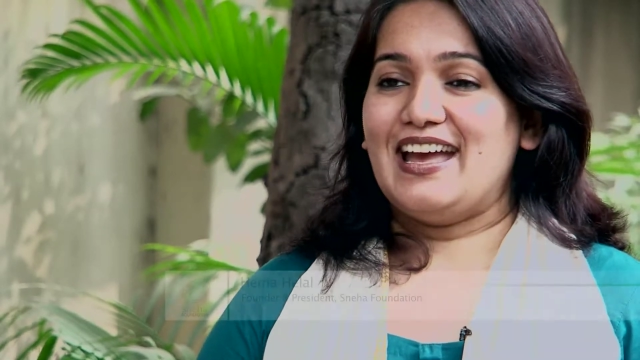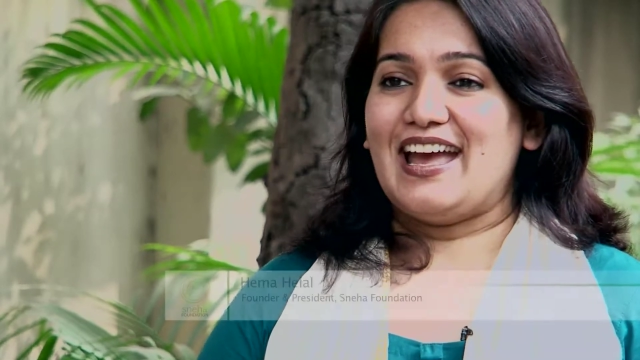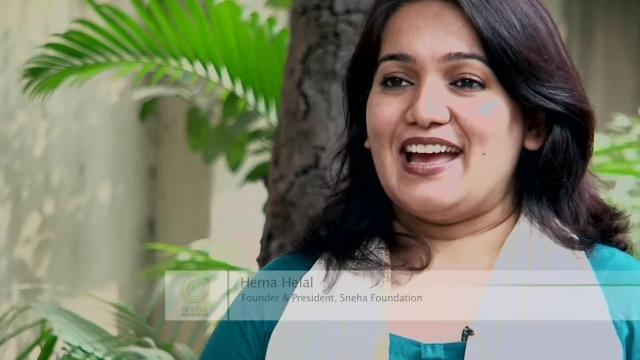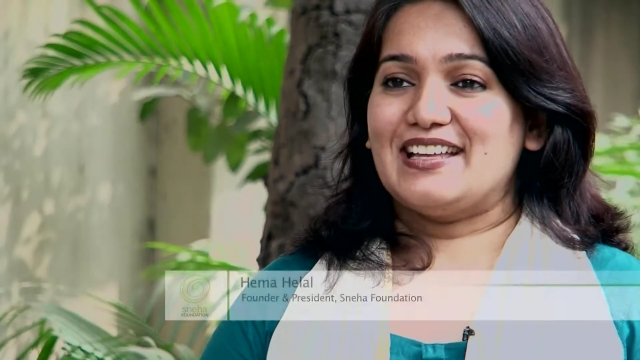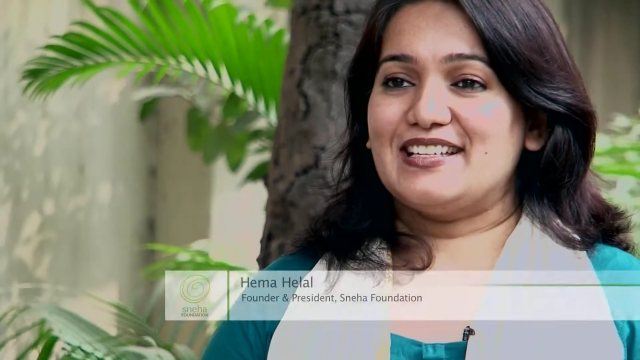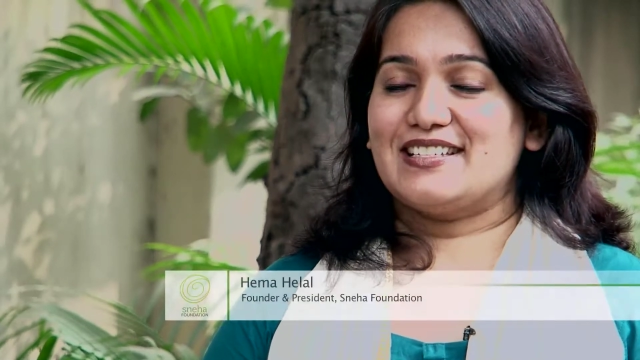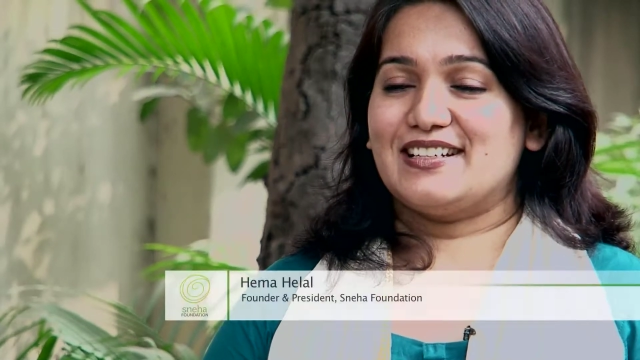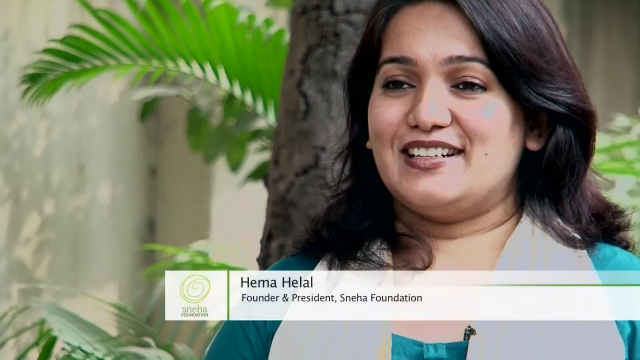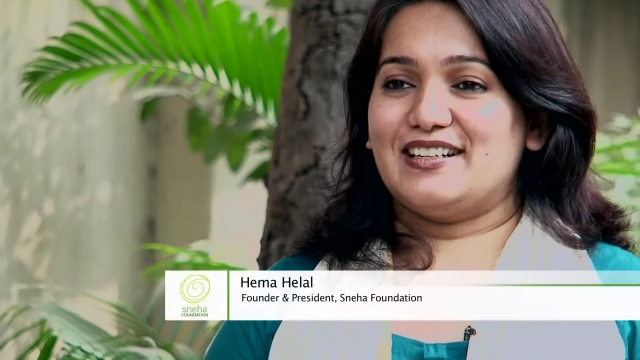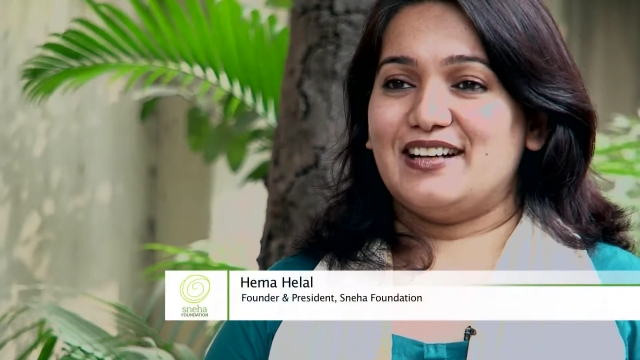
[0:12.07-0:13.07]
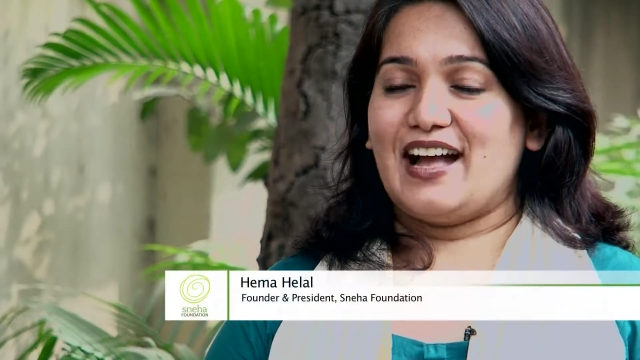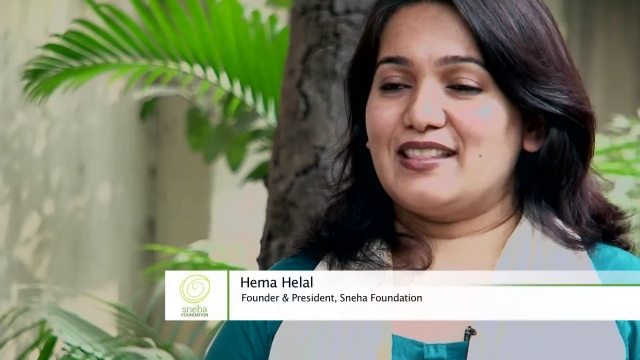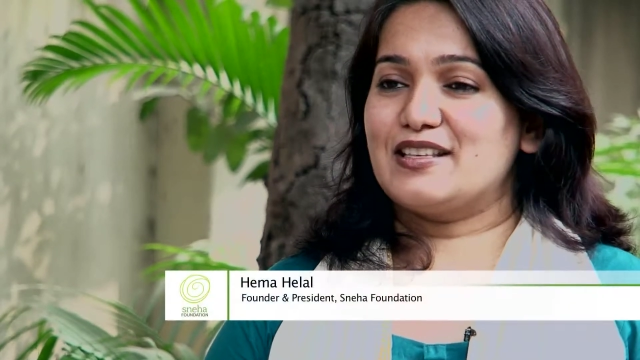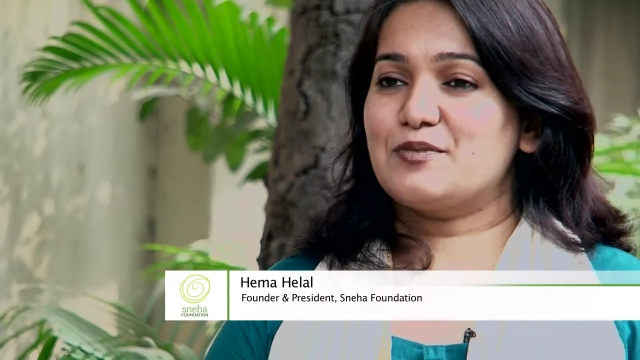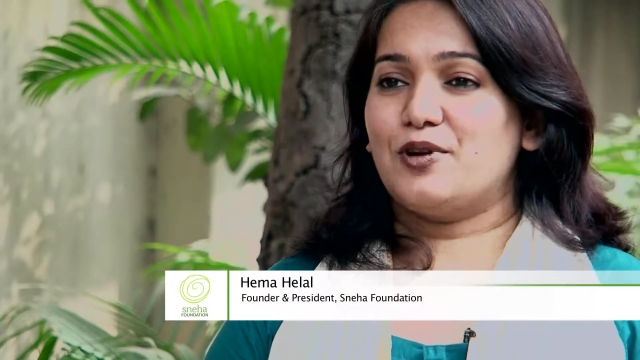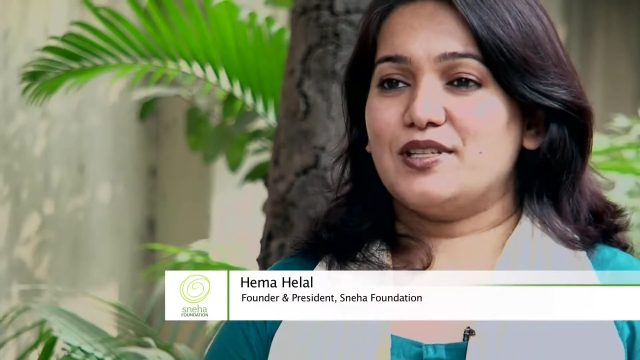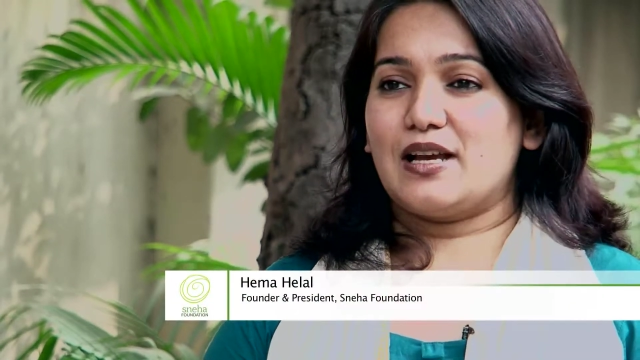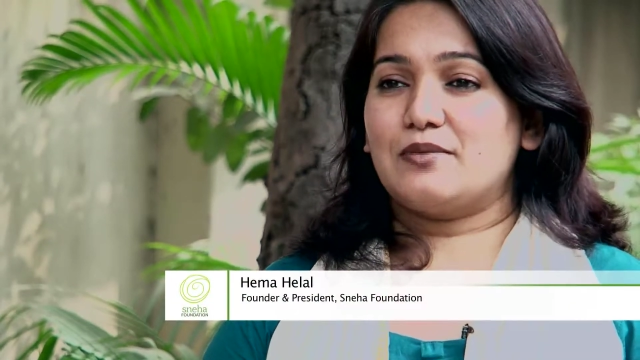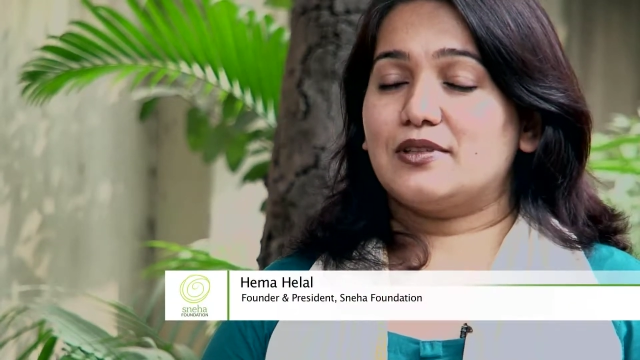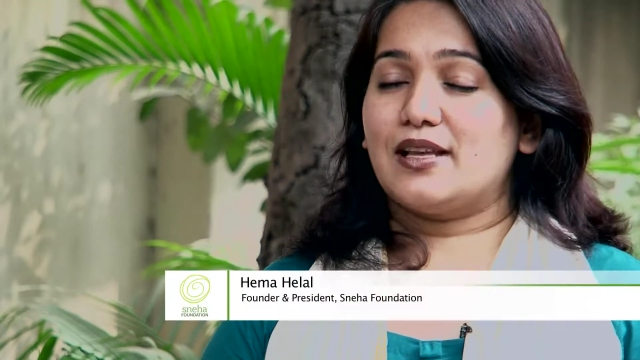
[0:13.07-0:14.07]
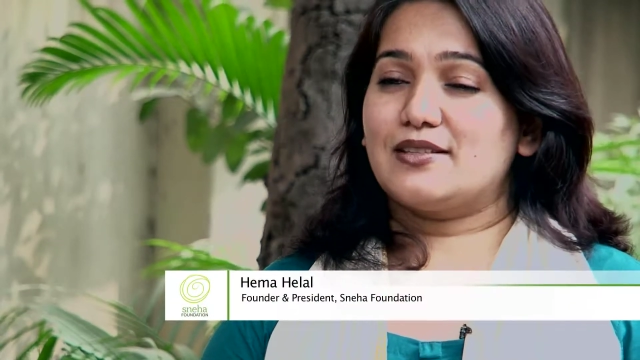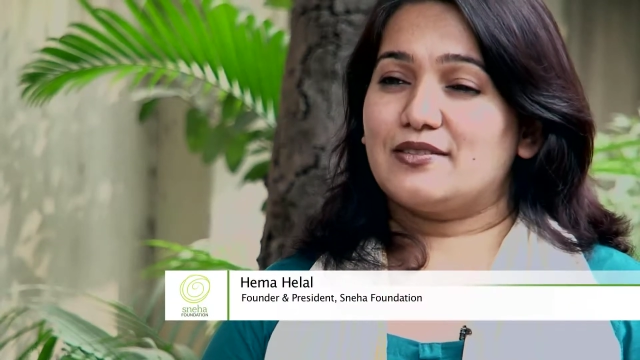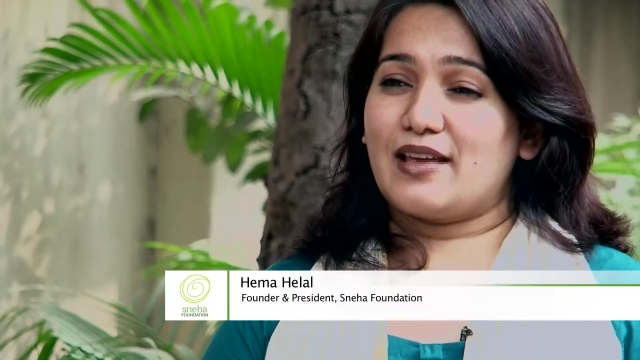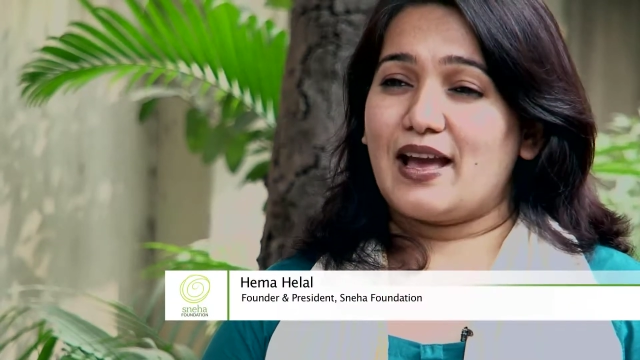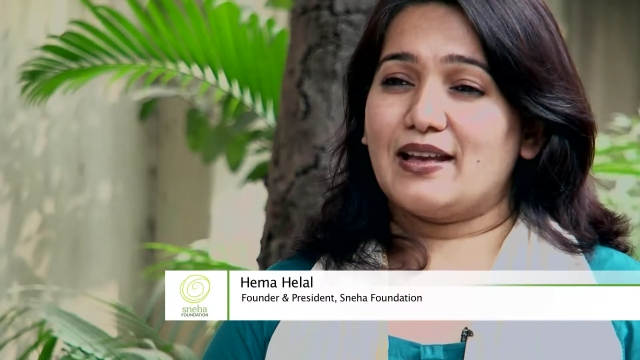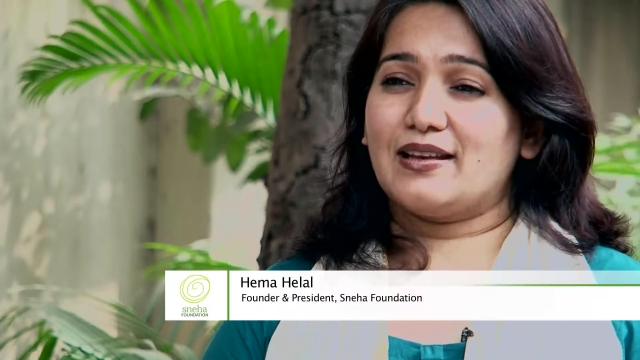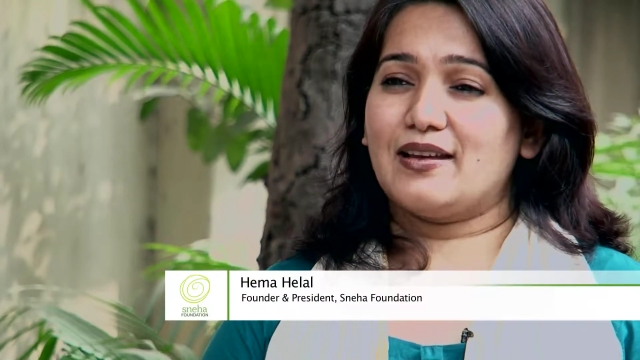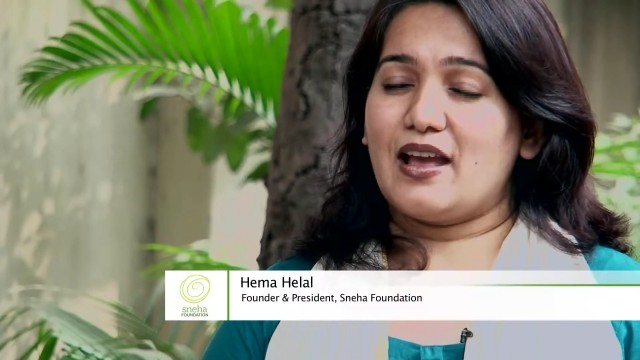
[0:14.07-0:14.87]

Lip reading: And at this point, I would like to thank